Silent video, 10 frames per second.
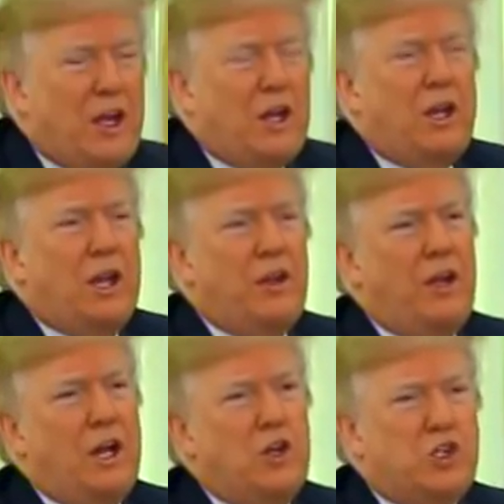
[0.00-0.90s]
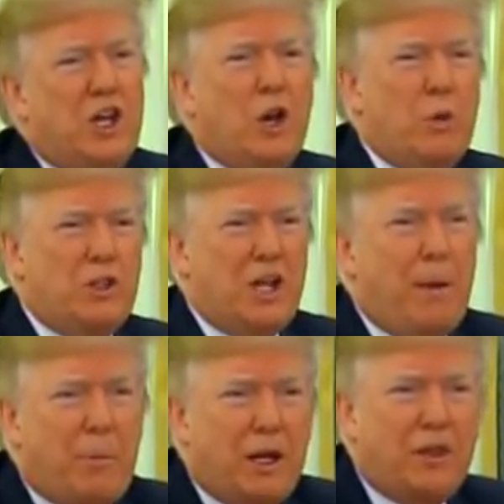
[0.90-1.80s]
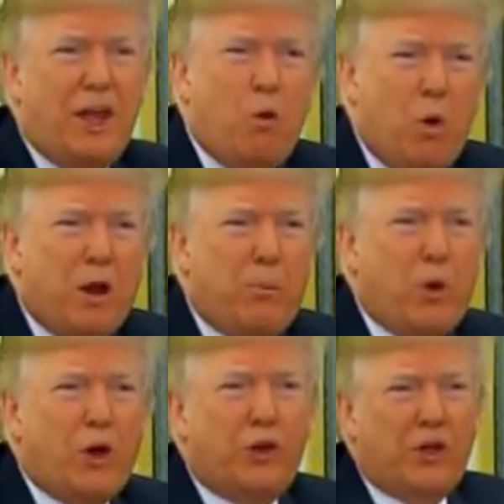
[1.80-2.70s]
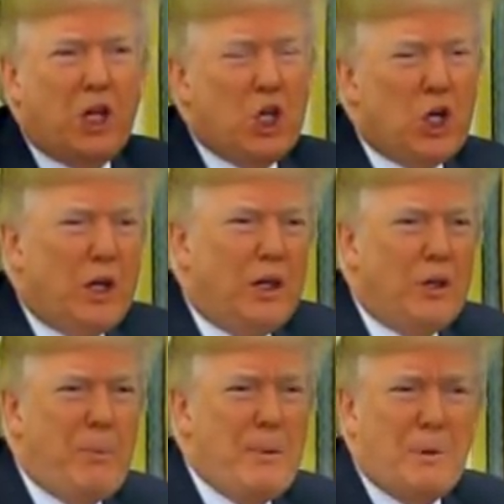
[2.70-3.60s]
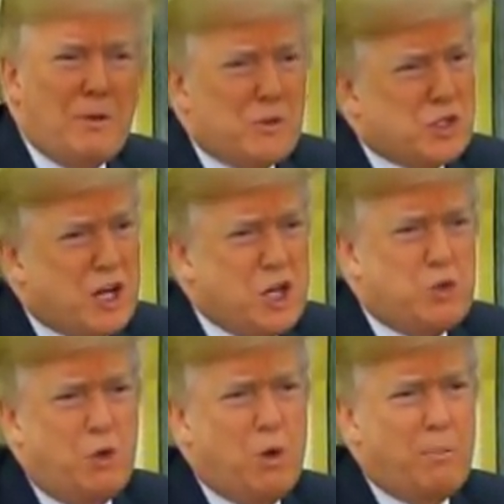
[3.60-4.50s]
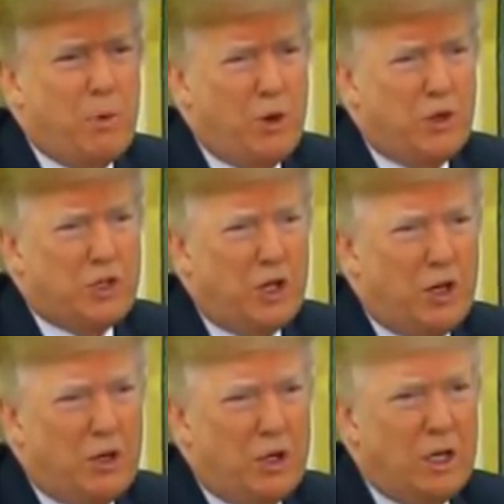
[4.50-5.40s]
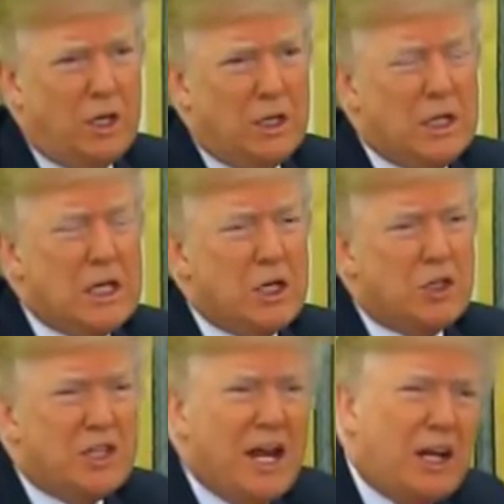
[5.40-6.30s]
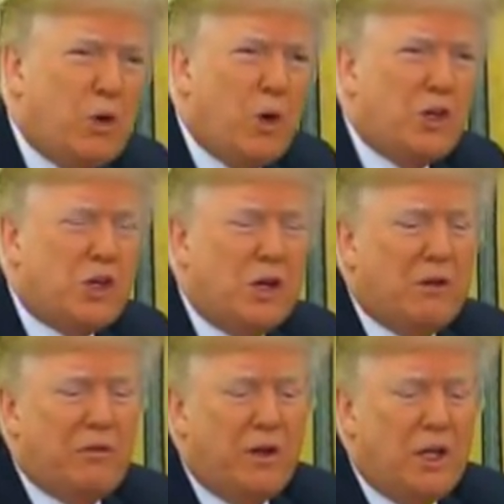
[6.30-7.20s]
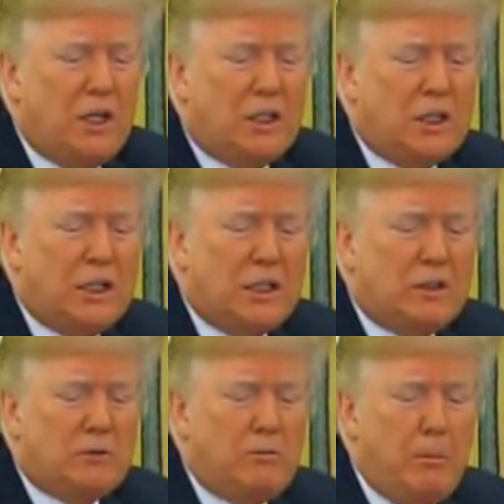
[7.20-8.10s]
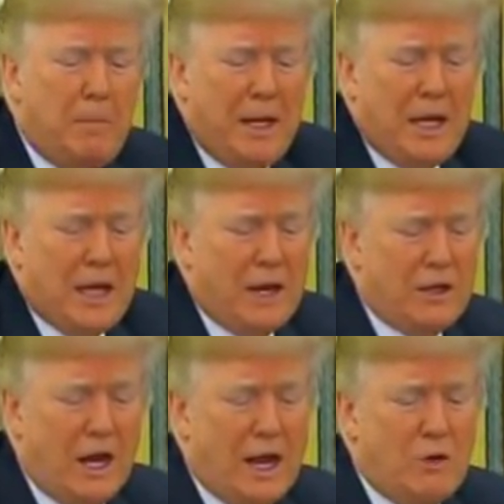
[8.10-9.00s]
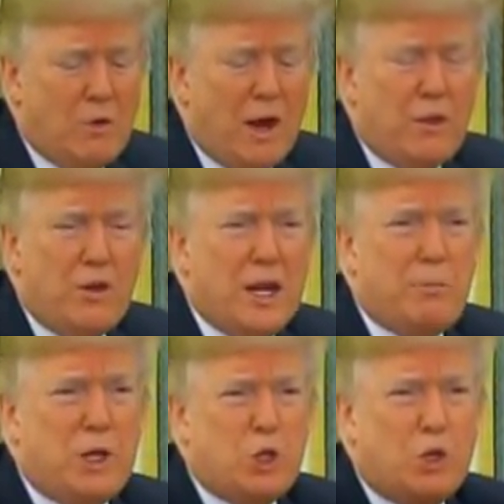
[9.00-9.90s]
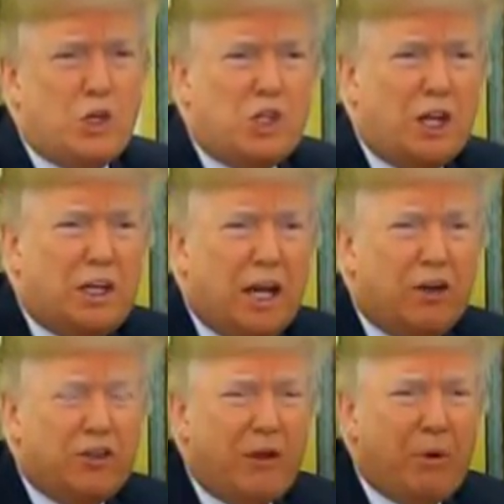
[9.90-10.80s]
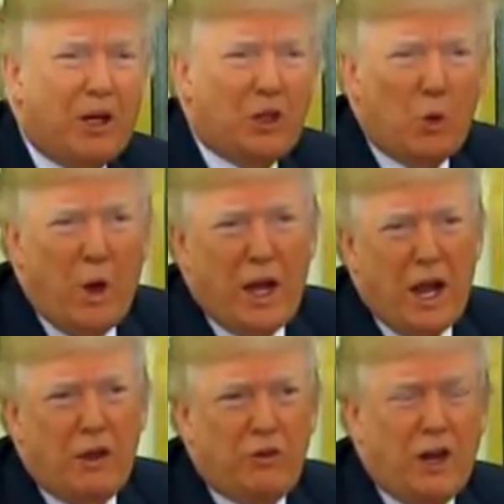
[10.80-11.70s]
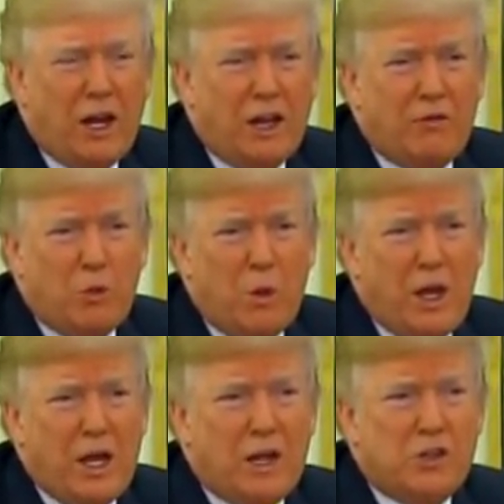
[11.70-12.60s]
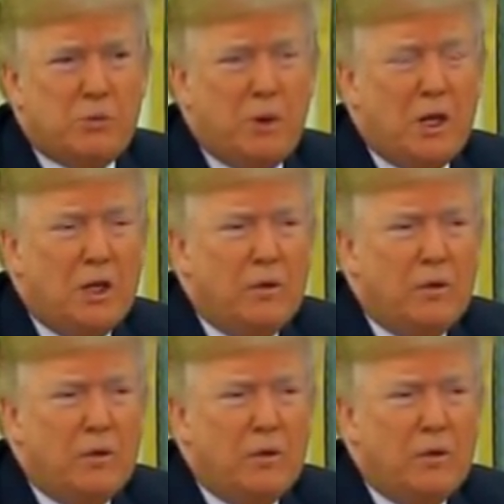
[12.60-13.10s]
think they understand what's happening. They want border security. The people of this country want border security. You know, it's not a question of me. I'd rather not be doing shutdowns. I've been at the White House, and I love the White House, but